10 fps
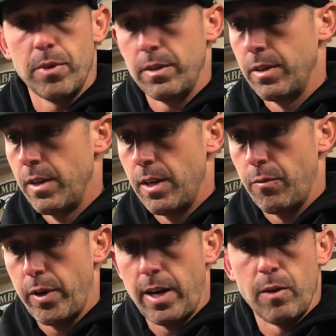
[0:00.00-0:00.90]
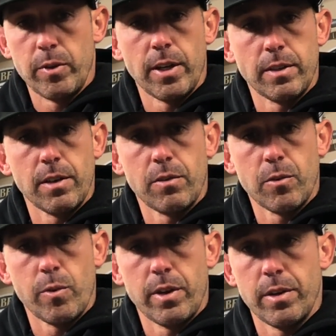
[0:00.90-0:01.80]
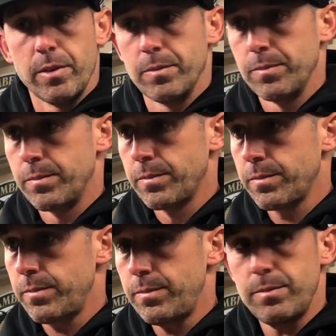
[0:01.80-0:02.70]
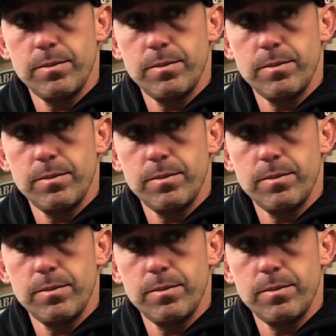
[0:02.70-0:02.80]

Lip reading: but if we can, we'd like to get a third one in there.